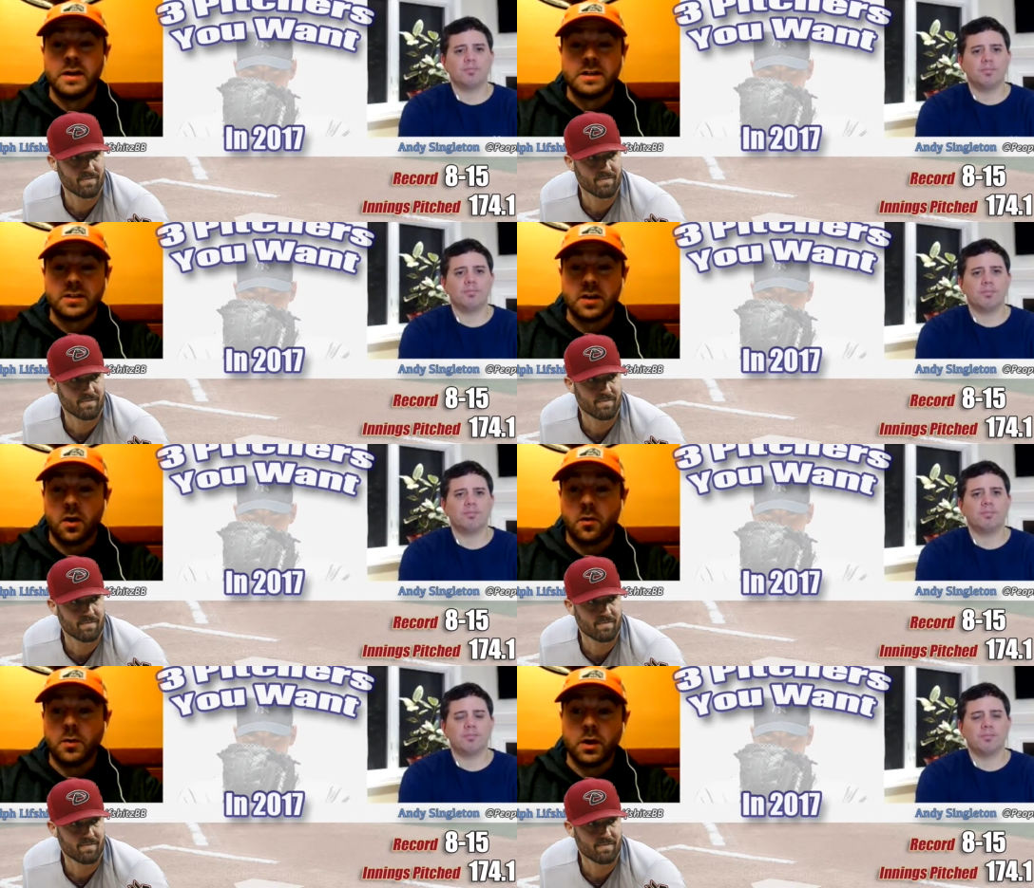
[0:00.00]

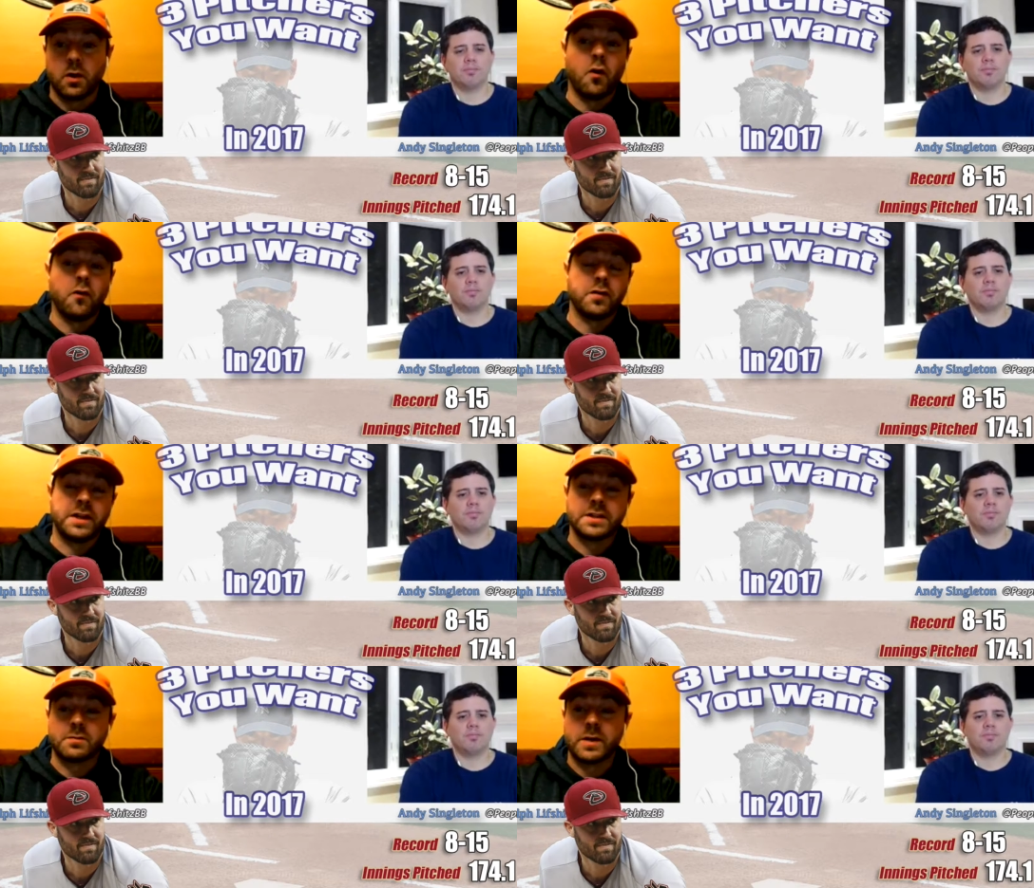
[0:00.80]
Speaker 1: So, hopefully
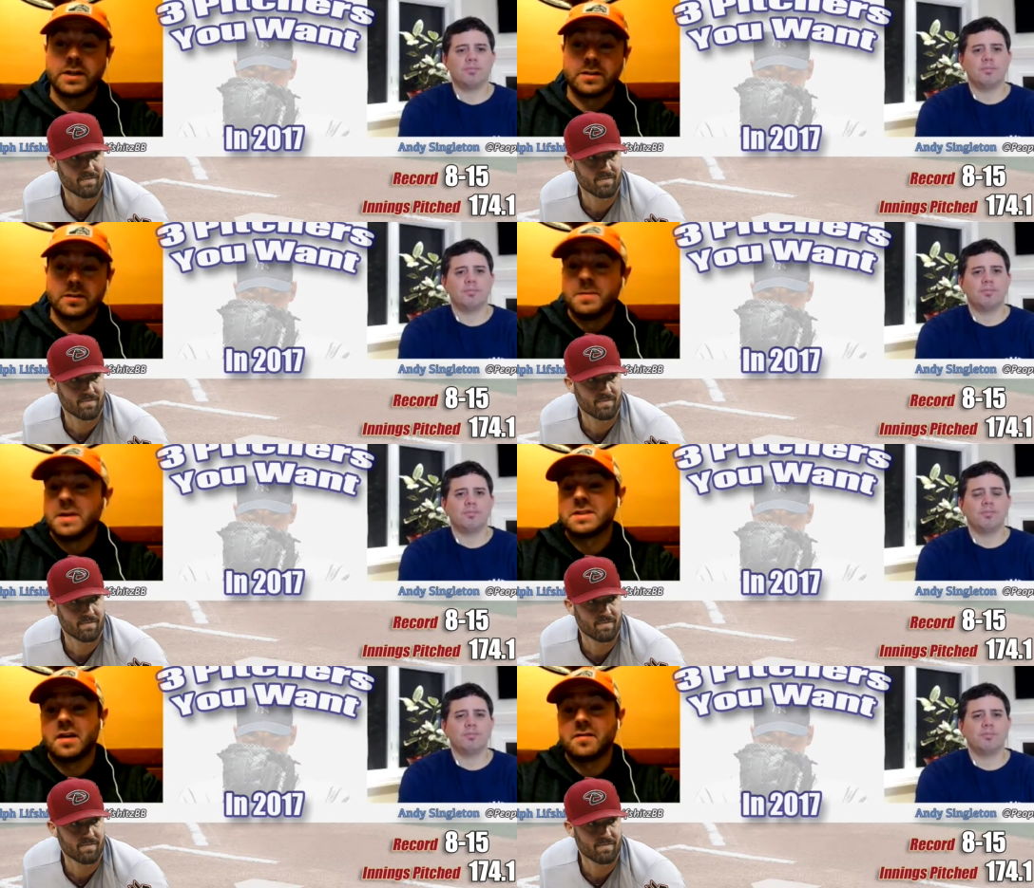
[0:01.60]
the swing and
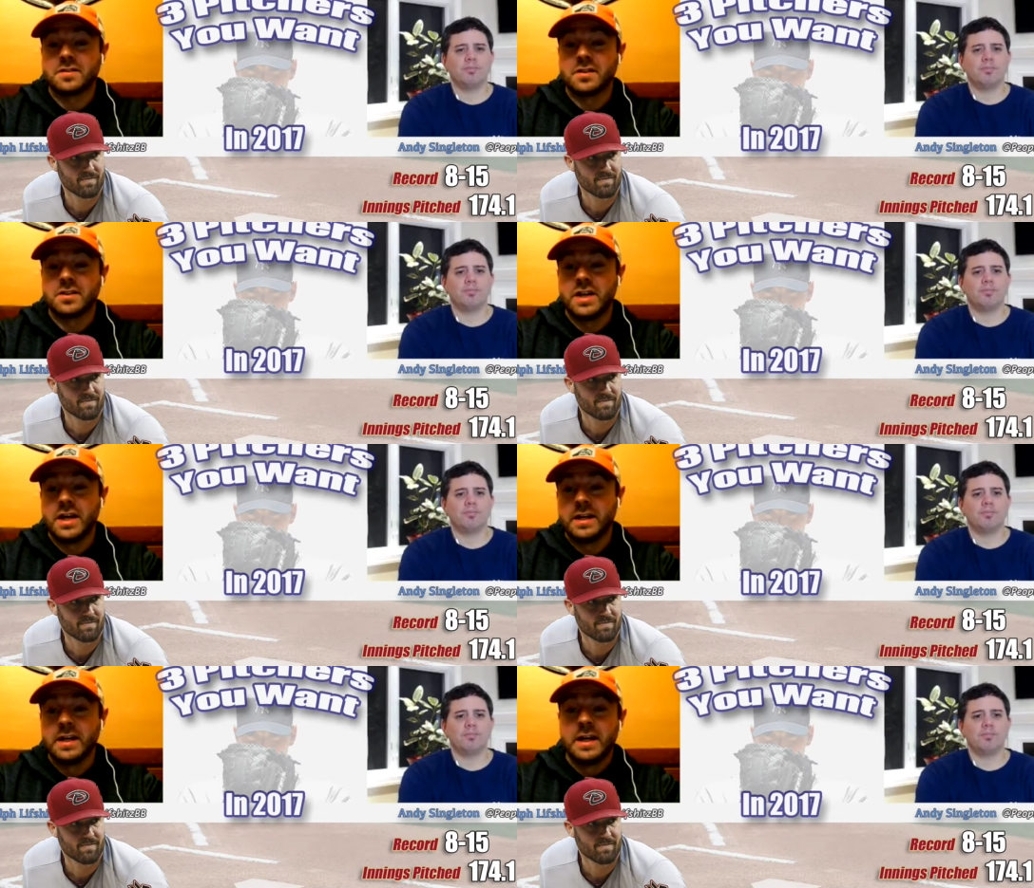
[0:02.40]
miss stuff is legit.